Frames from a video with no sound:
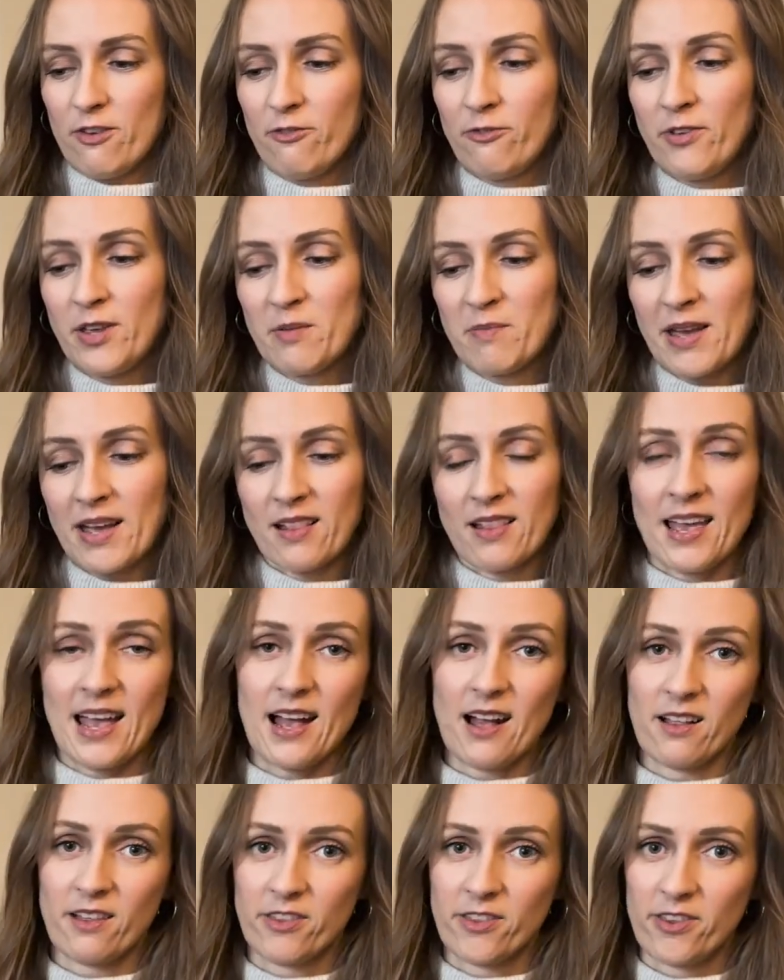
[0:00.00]
female
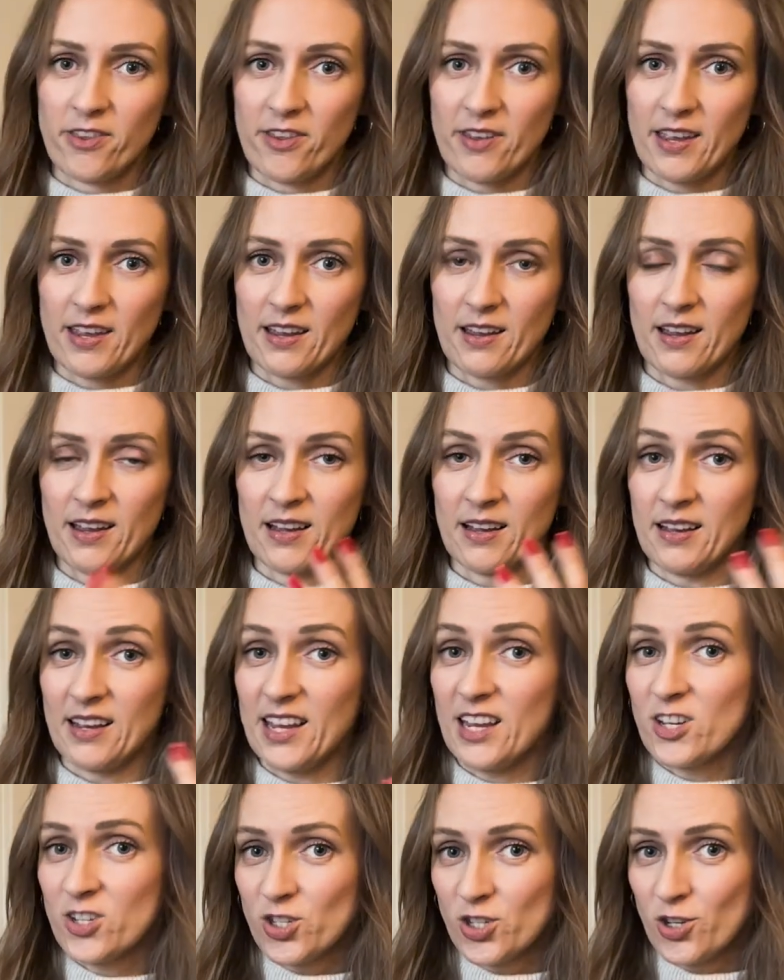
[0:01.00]
health
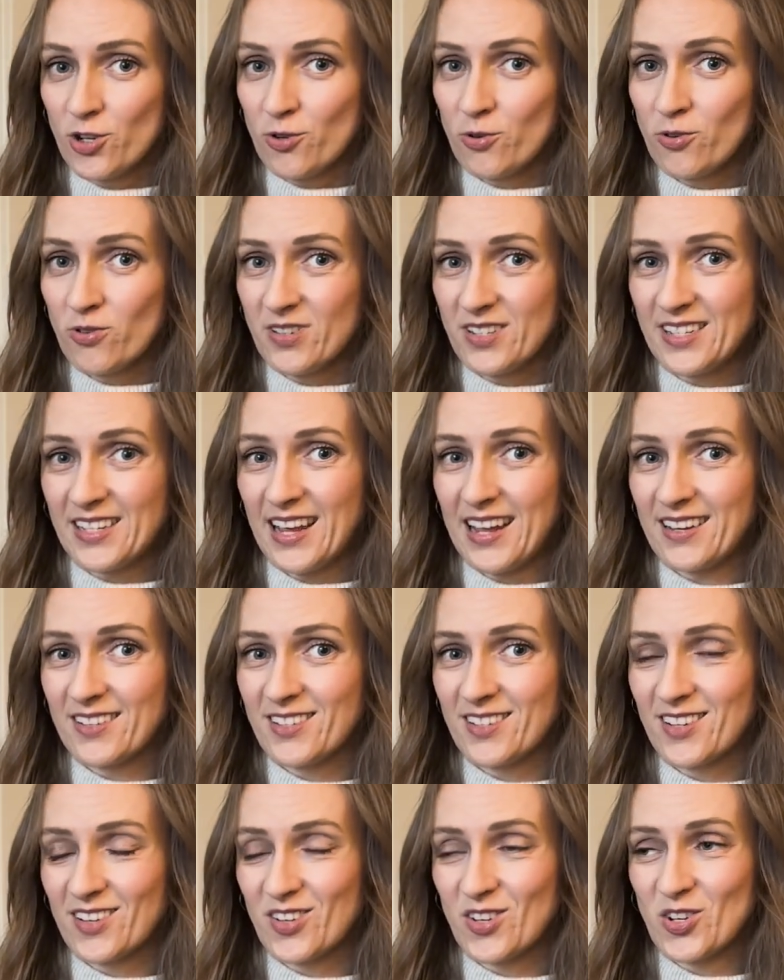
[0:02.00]
issue that
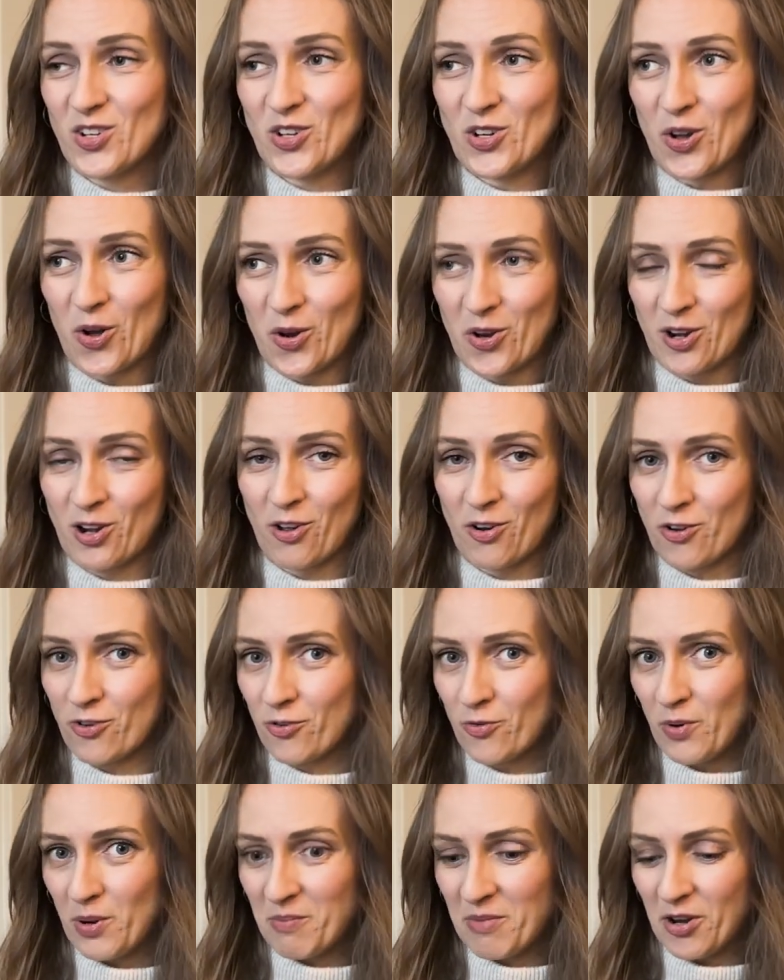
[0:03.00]
not a lot of
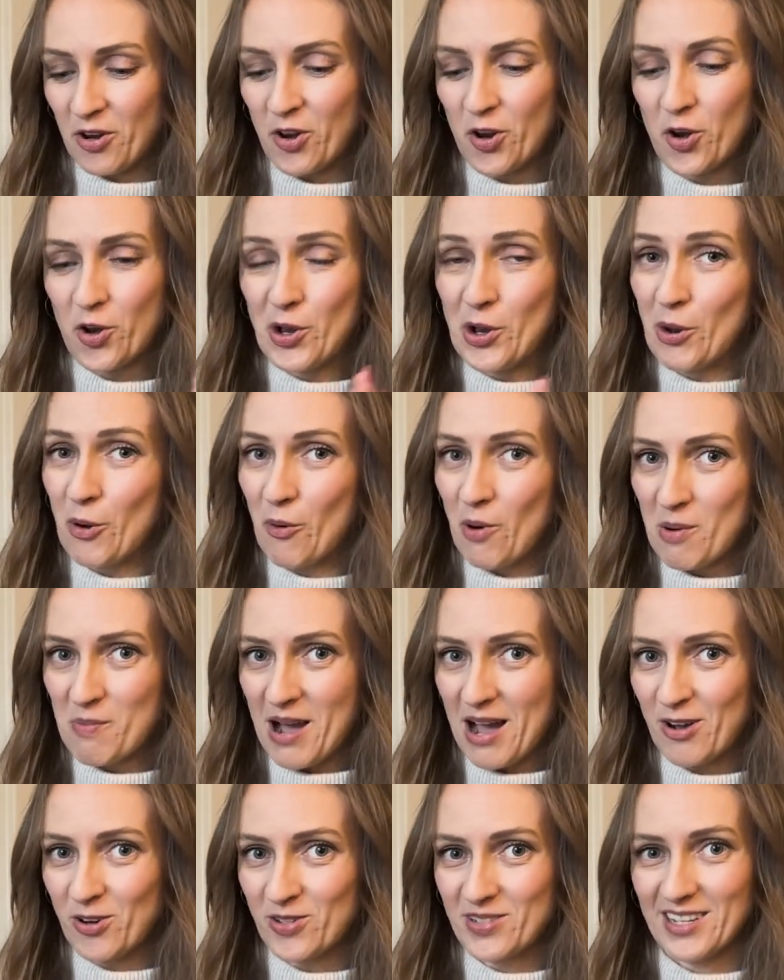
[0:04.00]
women know
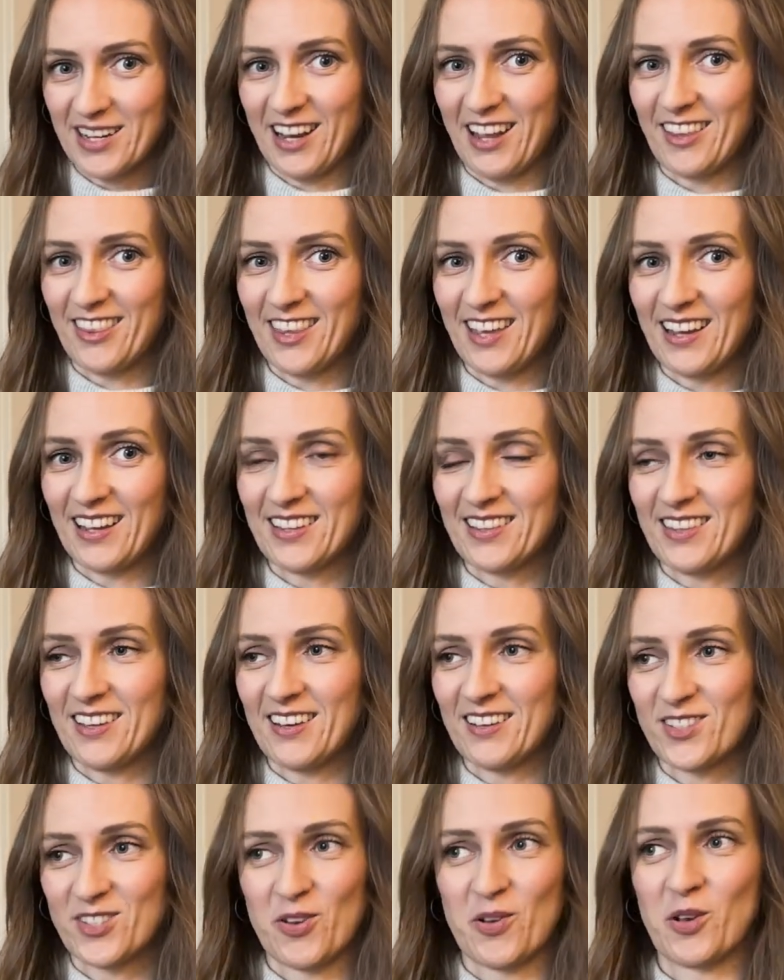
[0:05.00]
about. And I think
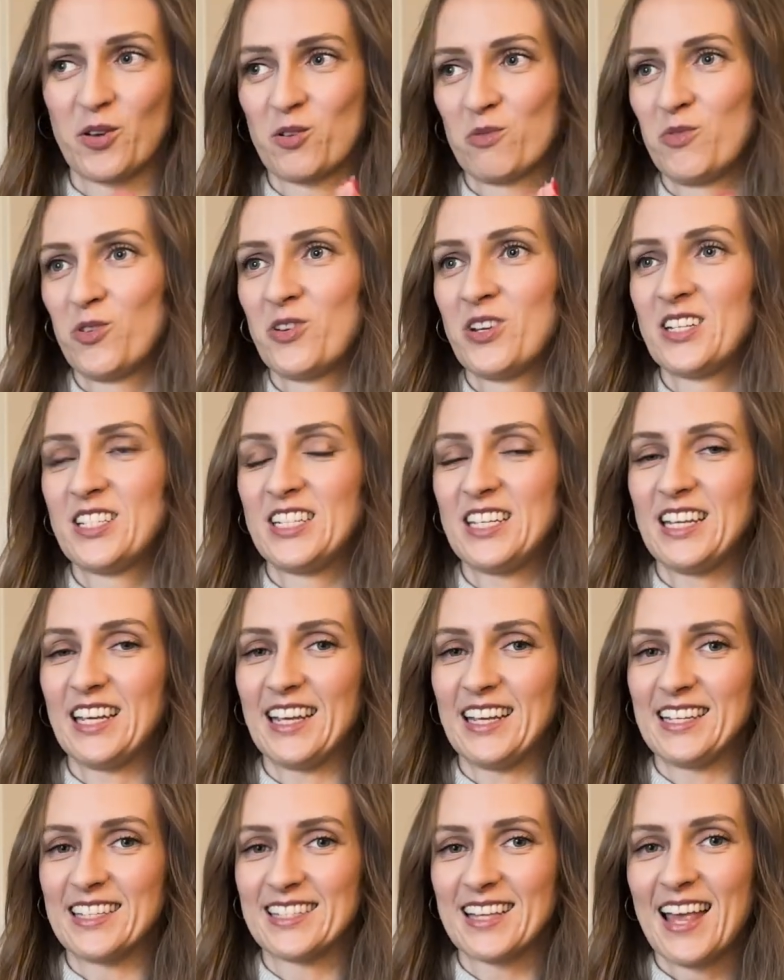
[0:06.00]
the sewing community
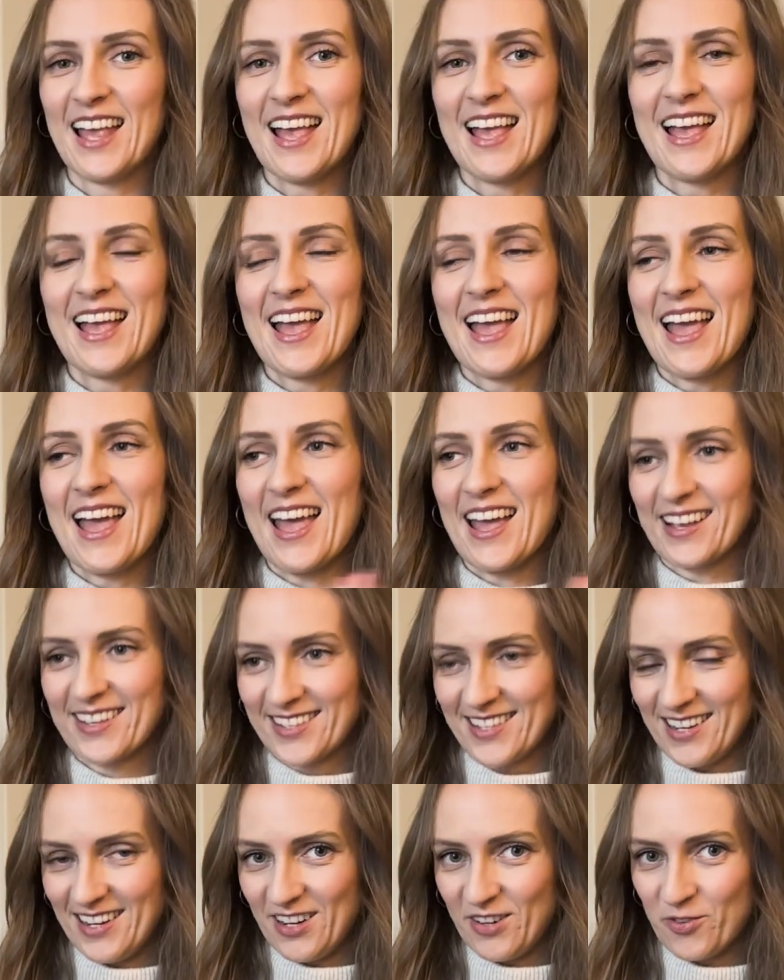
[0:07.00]
is
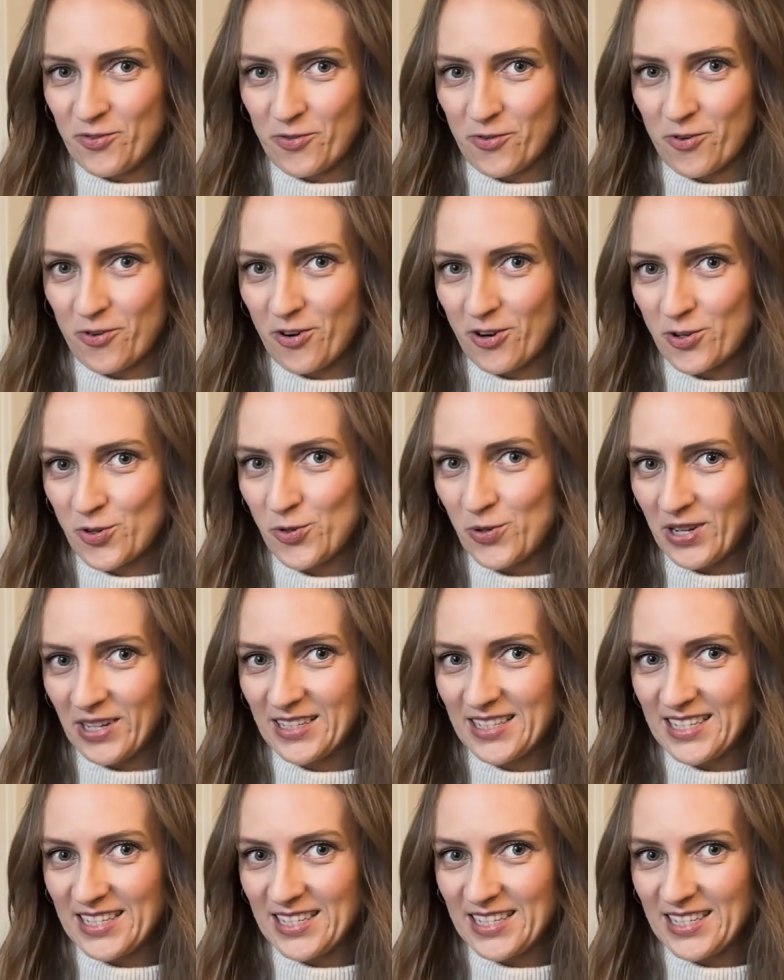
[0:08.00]
excellent for doing